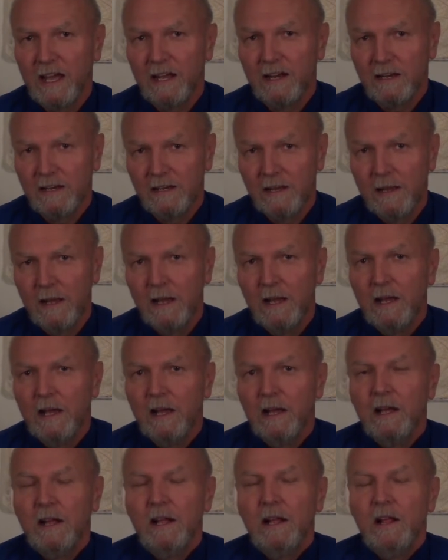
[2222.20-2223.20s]
at it.
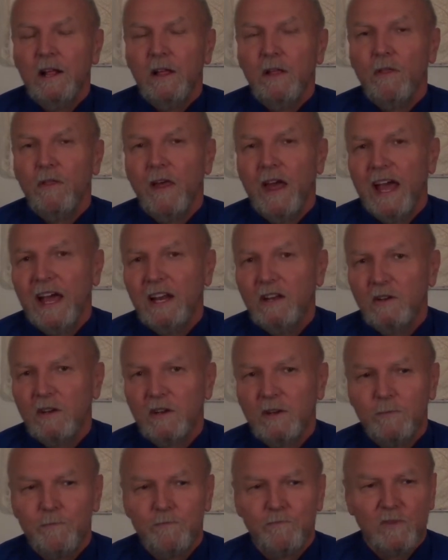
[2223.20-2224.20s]

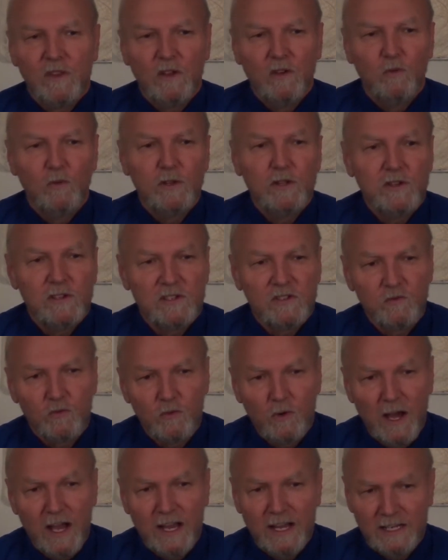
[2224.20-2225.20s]
That which is
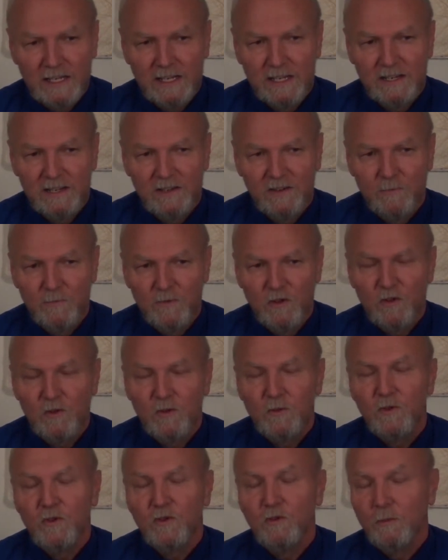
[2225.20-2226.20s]
right,
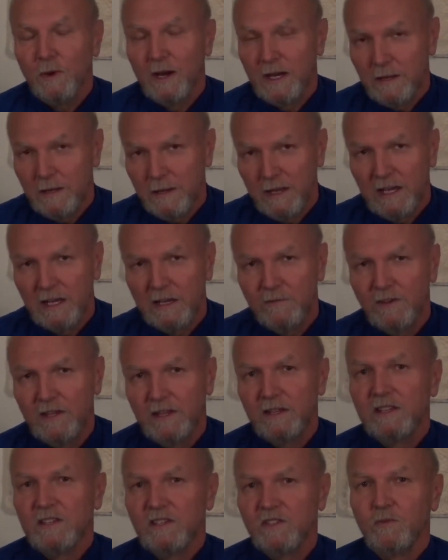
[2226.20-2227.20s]
you might think of
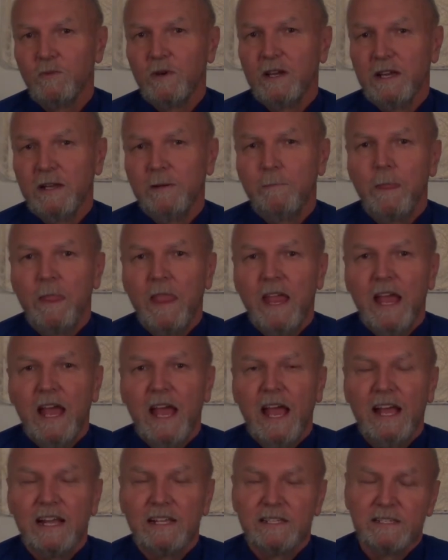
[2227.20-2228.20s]
it this way,
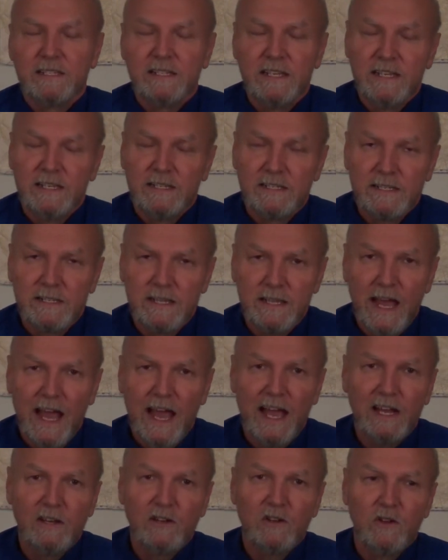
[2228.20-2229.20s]
is
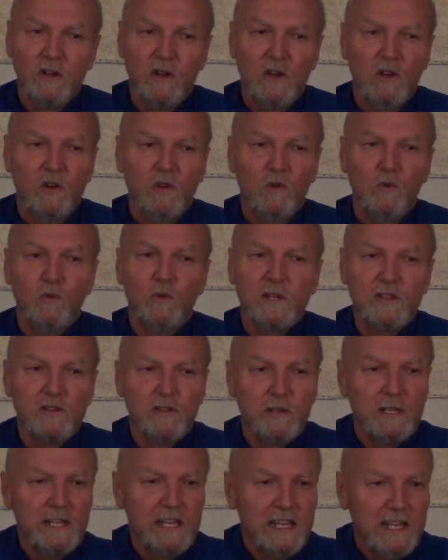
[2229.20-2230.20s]
that
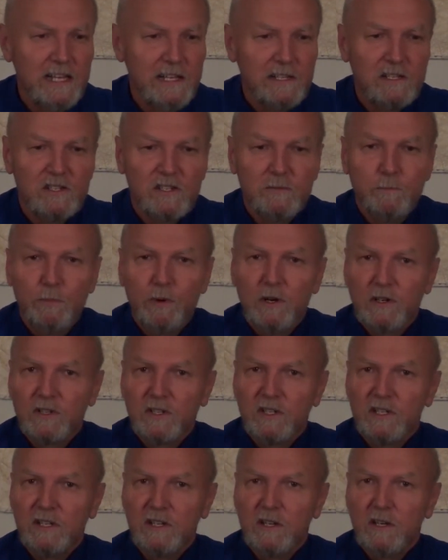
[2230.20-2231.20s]
which leads a
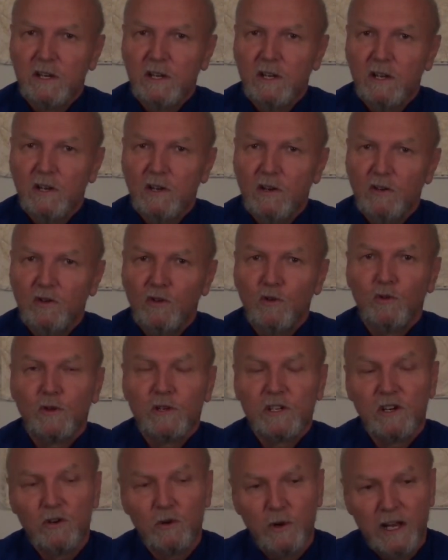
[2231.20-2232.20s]
person
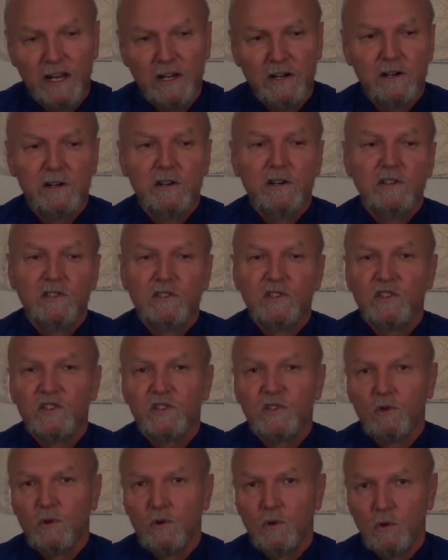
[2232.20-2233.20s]
toward greater
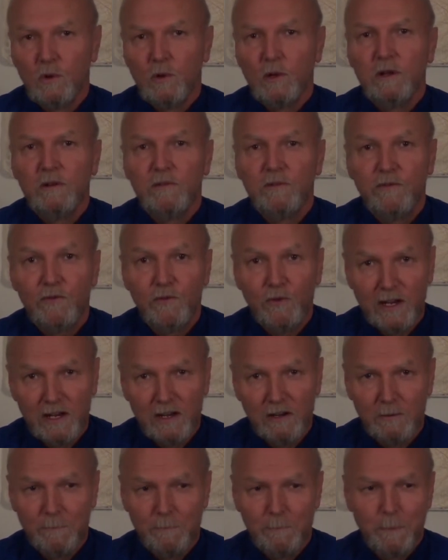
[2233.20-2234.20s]
soul
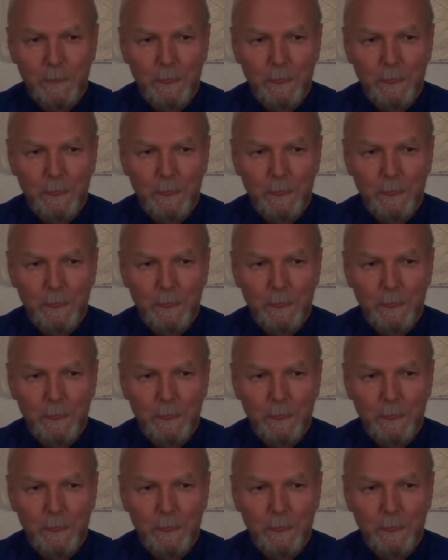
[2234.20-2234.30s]
freedom.